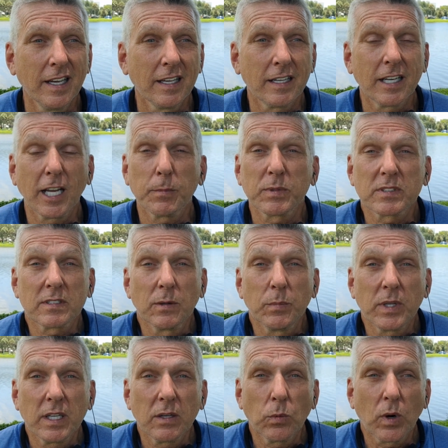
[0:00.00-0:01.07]
happens to
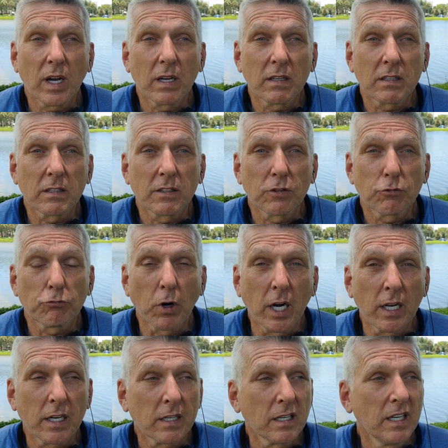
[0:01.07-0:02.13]
me while
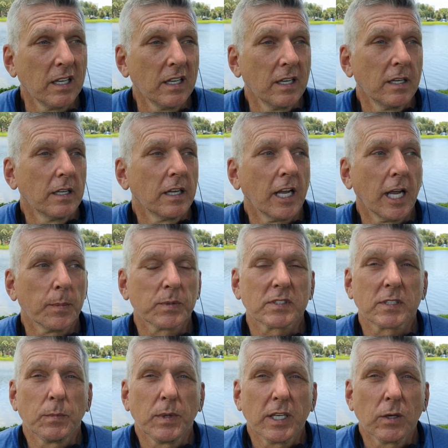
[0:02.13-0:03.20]
running, happens to
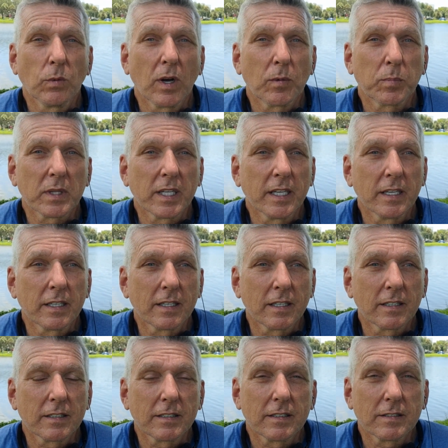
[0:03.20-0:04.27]
me while
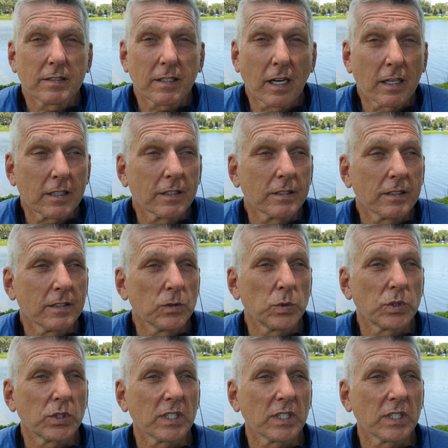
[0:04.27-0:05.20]
playing soccer, while